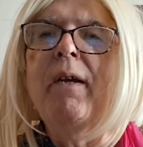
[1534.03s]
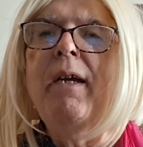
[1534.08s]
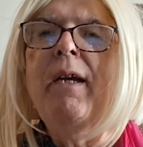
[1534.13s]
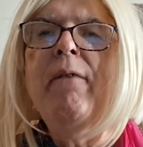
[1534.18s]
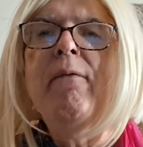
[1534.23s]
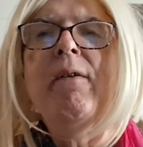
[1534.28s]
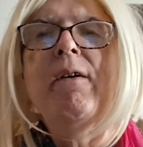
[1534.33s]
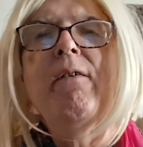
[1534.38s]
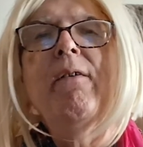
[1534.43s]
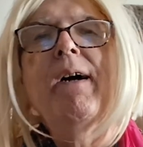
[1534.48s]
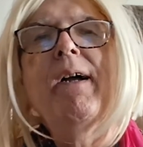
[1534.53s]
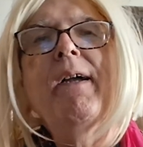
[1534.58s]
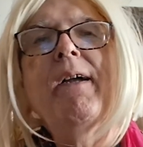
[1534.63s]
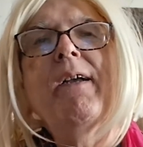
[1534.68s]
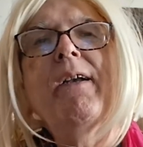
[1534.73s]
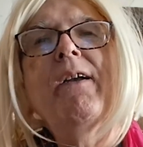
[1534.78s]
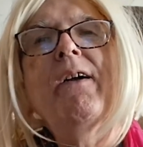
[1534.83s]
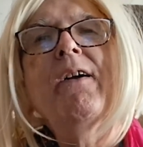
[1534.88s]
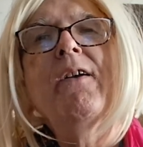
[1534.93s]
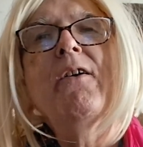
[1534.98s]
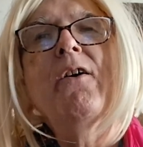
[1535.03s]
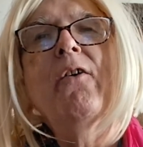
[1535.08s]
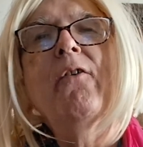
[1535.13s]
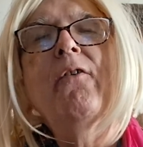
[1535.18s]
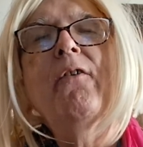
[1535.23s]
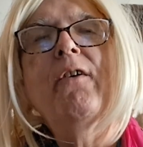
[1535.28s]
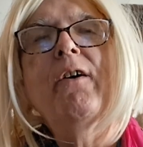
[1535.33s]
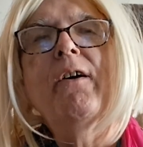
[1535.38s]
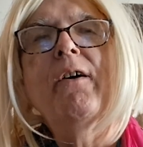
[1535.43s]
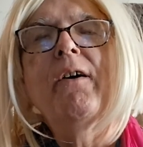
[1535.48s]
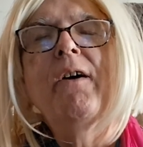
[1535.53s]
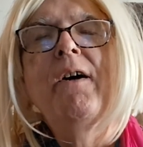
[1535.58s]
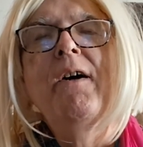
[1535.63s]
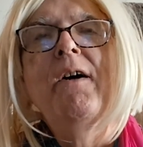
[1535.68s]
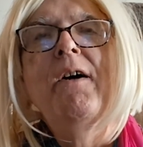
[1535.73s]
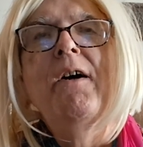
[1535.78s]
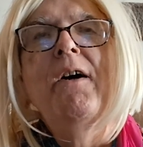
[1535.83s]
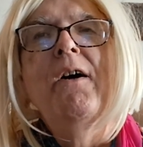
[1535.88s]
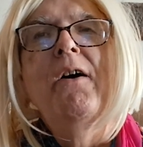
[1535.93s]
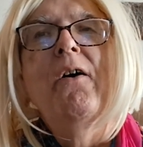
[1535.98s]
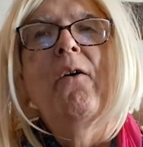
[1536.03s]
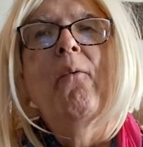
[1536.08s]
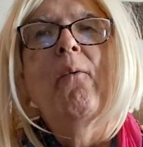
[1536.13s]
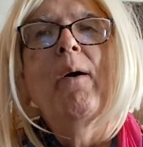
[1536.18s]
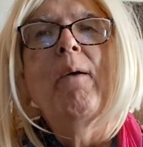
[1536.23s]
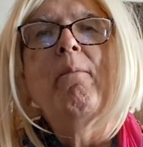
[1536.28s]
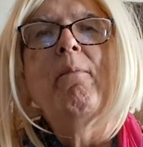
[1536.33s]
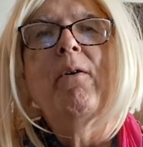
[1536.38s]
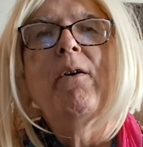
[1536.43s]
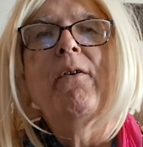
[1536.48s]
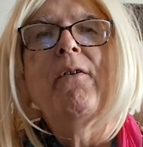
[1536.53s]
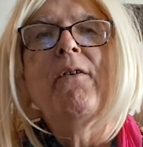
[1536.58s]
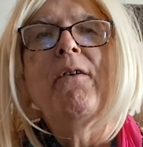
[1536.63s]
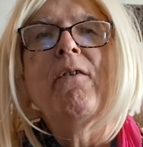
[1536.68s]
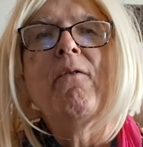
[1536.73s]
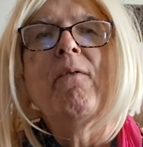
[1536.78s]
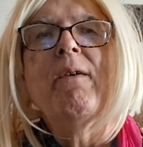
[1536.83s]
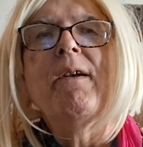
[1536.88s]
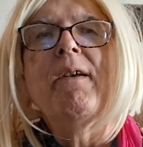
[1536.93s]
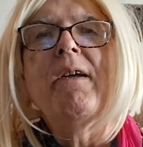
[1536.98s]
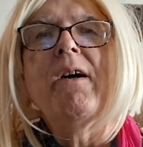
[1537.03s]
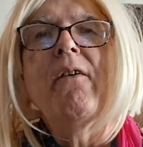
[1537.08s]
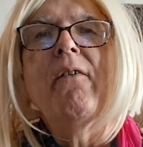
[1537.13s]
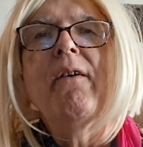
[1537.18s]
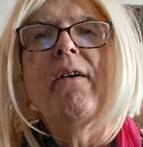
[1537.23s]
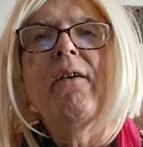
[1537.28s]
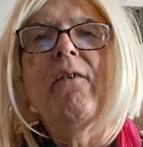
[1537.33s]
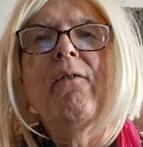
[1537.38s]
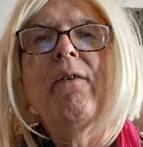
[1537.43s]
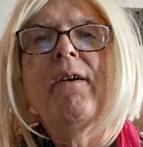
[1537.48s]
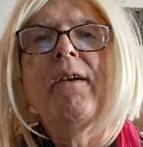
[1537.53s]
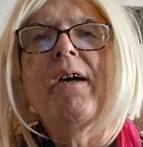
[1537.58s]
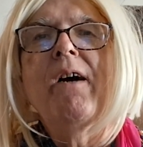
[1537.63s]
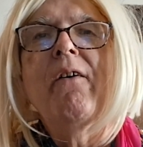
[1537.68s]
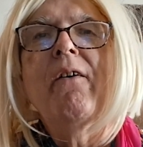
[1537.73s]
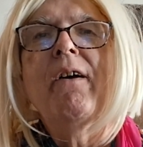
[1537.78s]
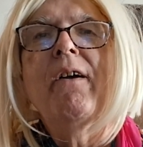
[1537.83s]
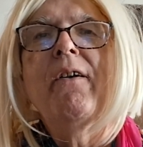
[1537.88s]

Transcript: Even like in Kenosha, one person went down